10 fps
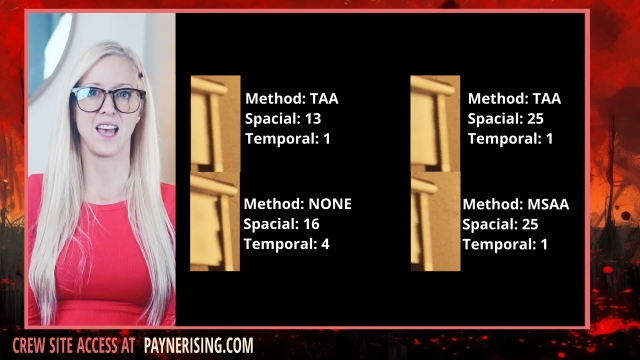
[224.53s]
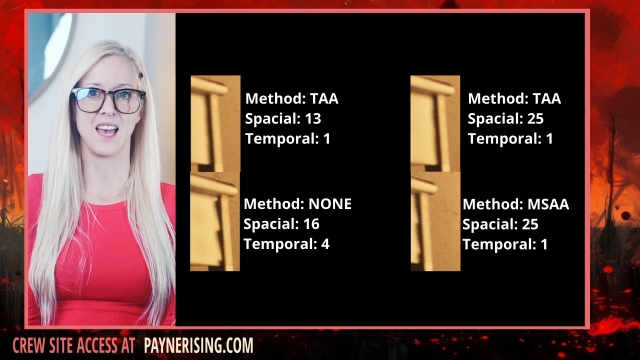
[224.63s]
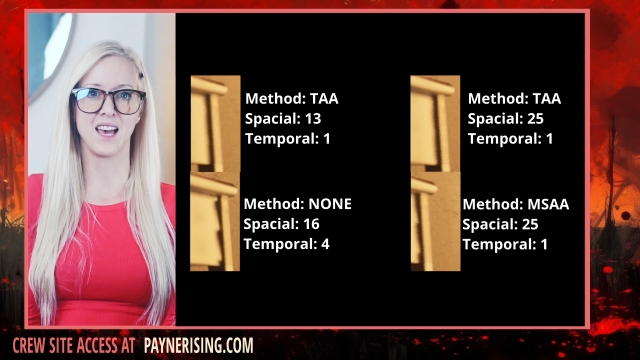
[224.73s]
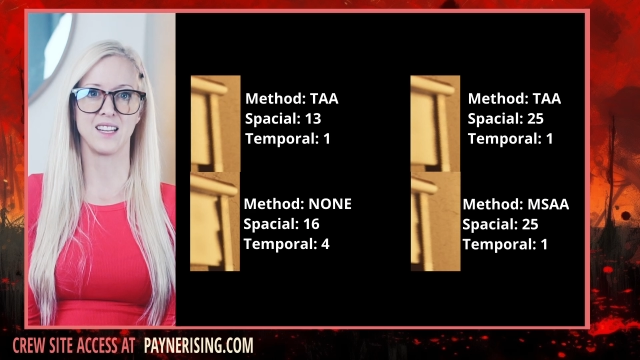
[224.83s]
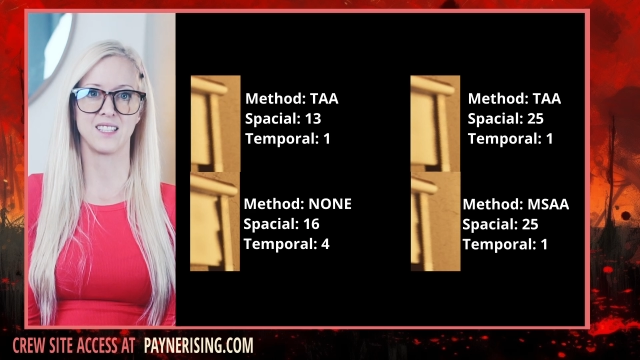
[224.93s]

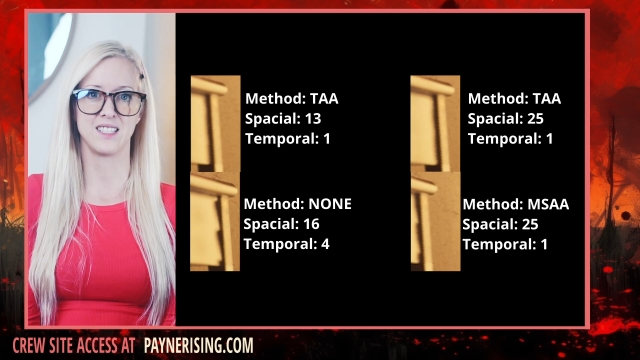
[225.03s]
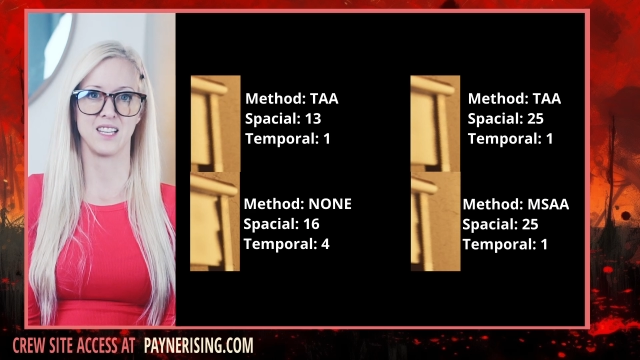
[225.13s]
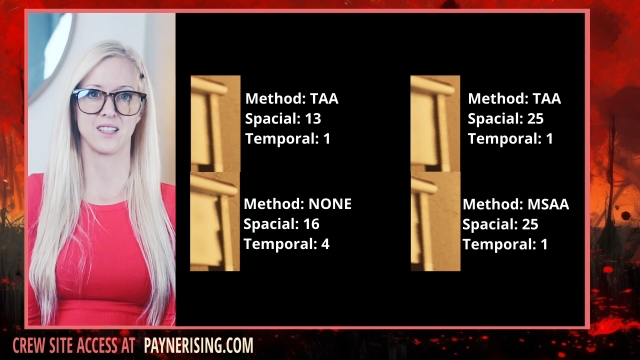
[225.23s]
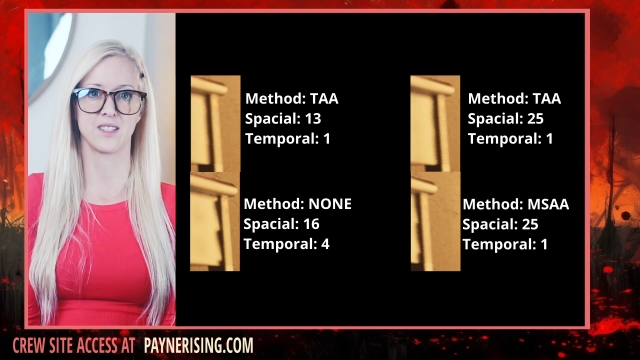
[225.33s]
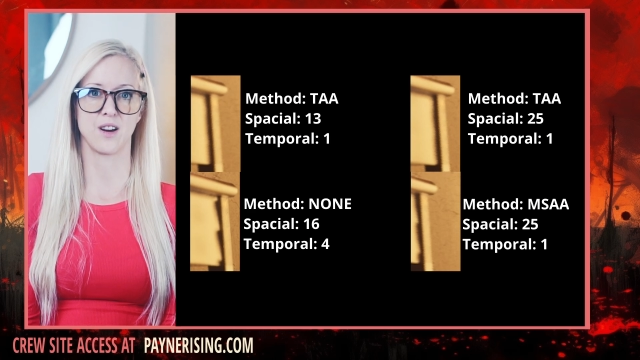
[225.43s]
and
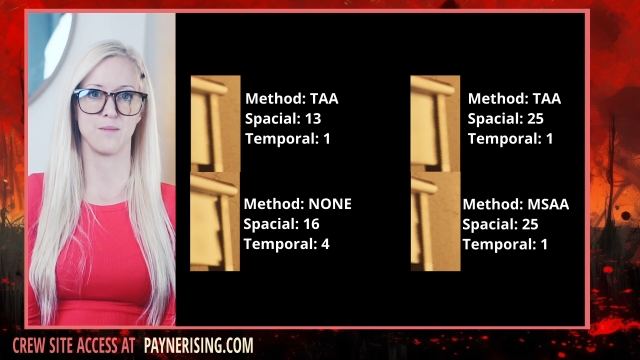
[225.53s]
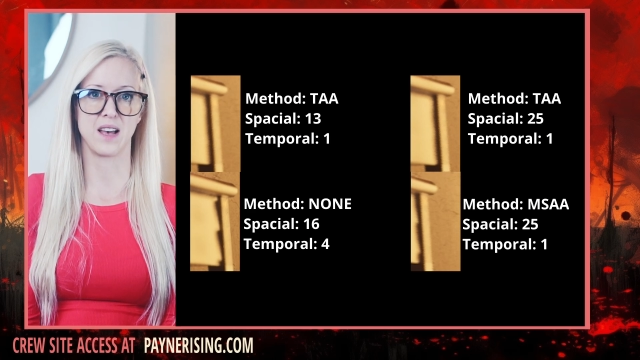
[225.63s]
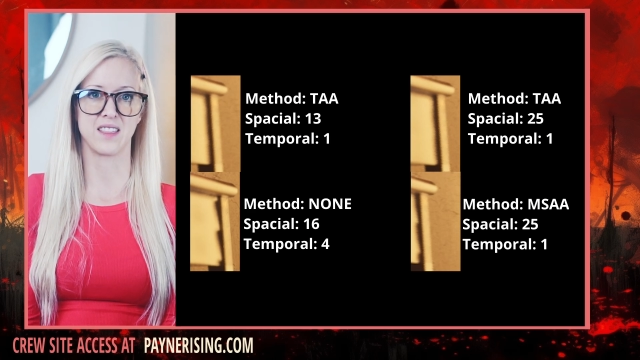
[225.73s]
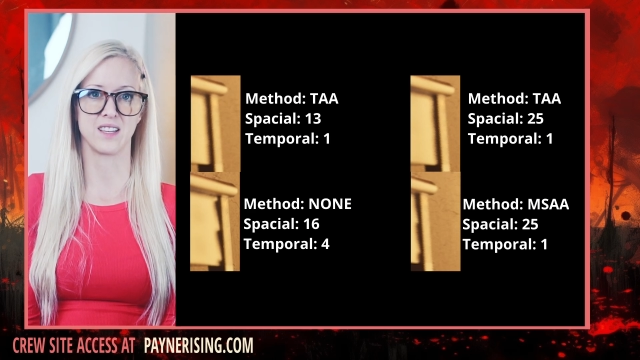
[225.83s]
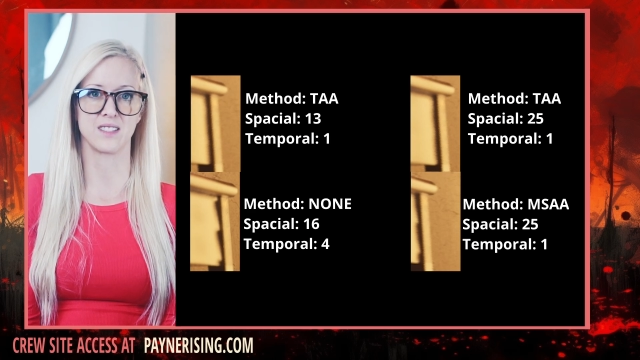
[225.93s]
TSR
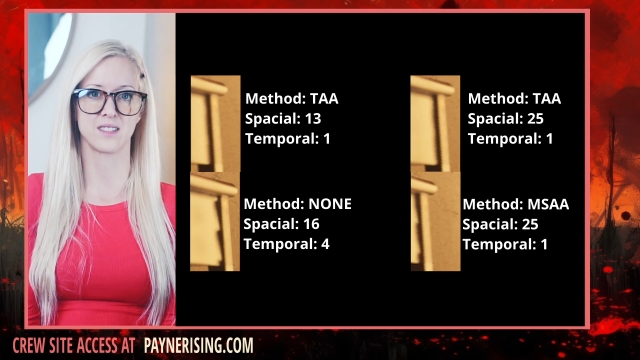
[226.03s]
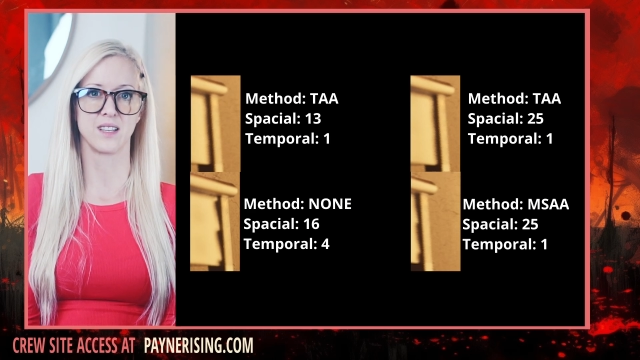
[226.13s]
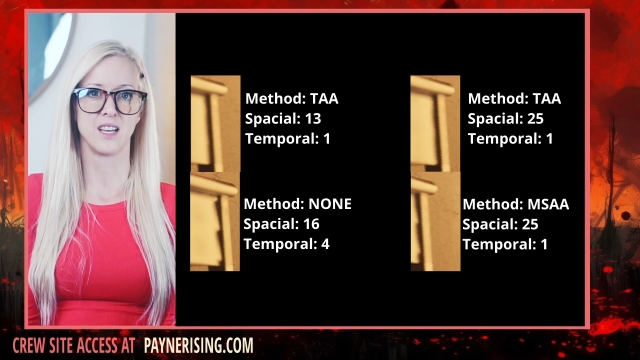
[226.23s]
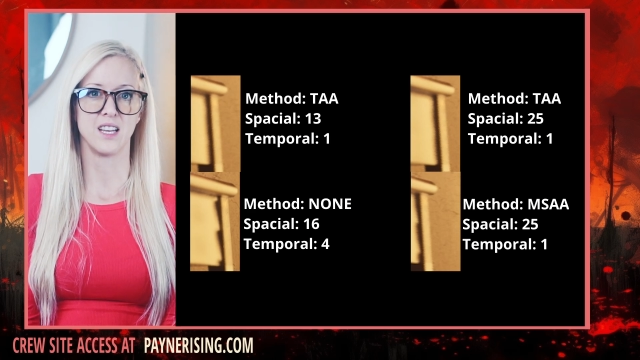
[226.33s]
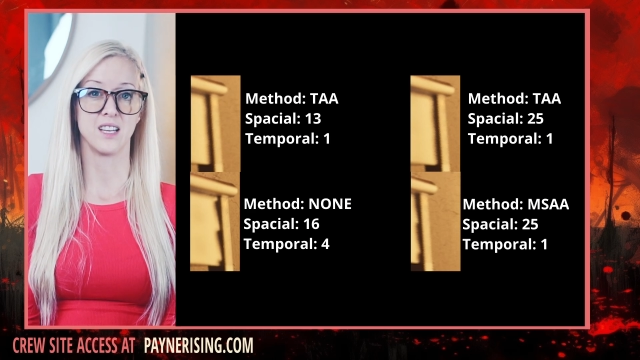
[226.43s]
methods
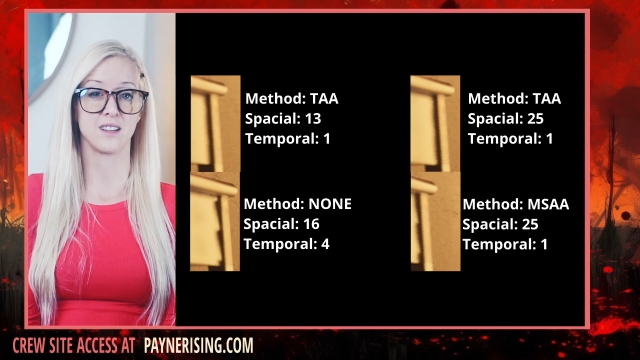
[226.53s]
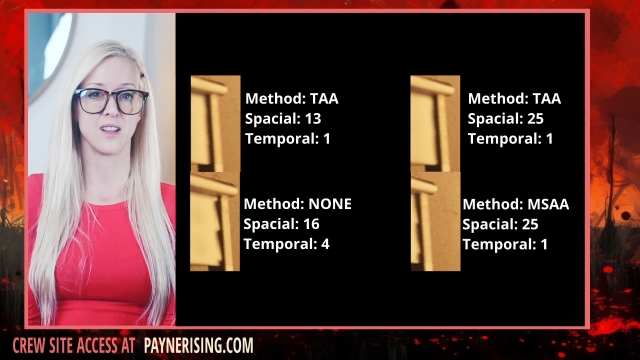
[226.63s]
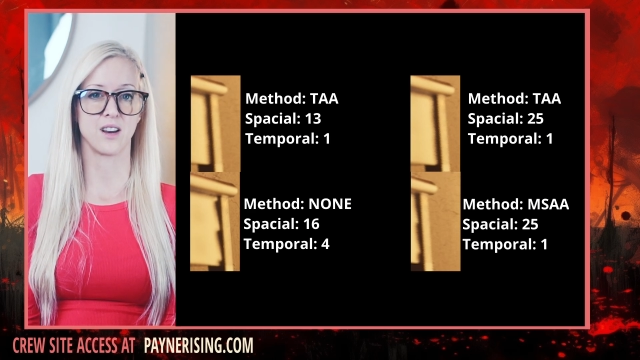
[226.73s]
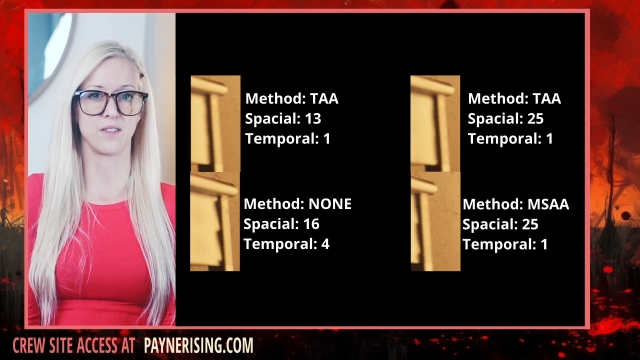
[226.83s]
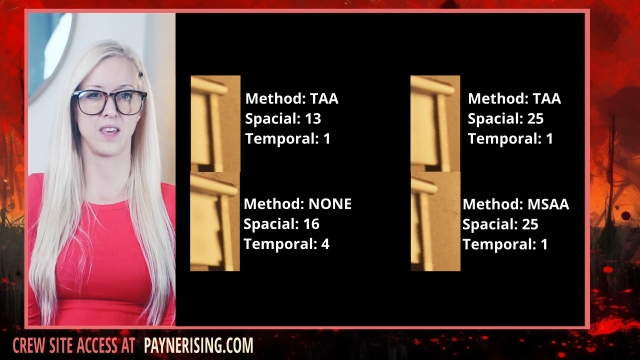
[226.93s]
in a
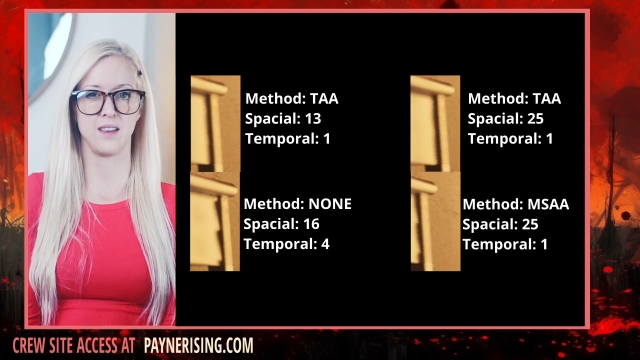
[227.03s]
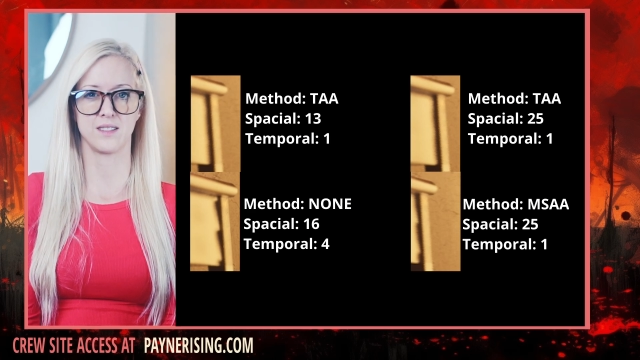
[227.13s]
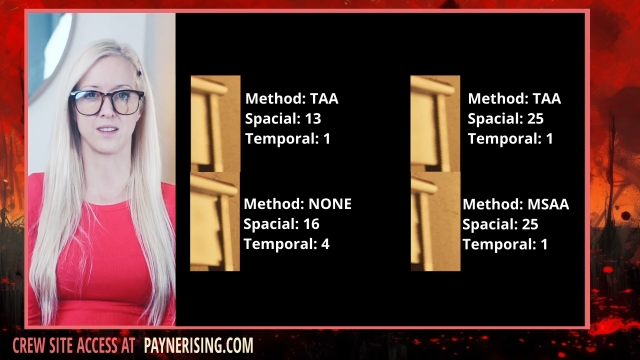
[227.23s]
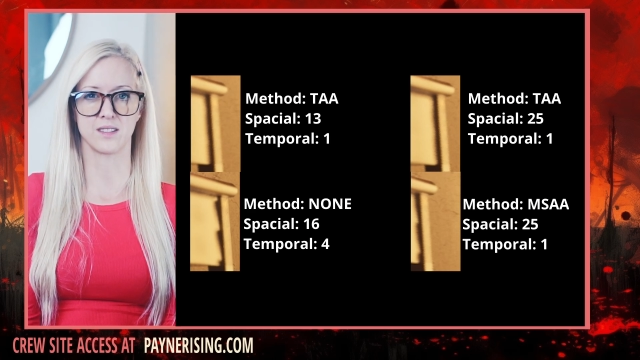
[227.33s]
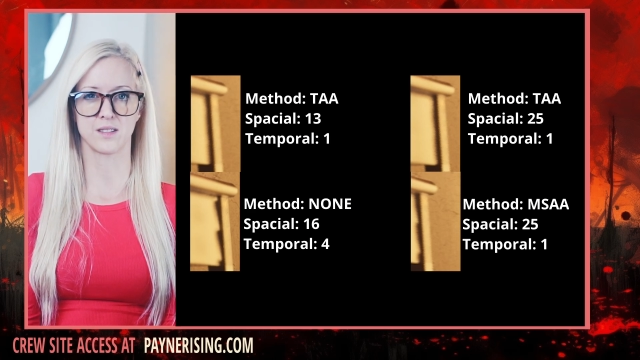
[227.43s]
lot of
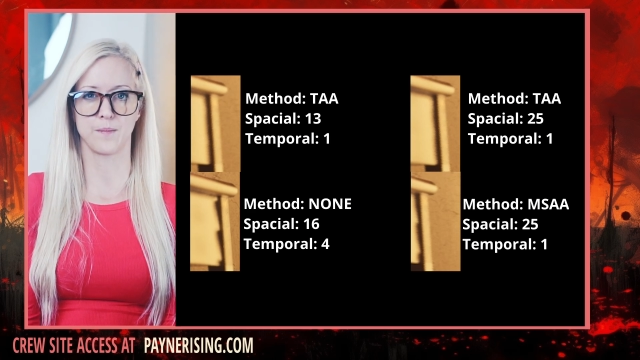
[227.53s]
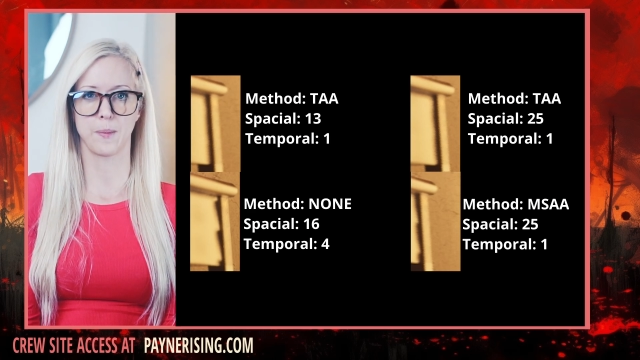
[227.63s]
cases.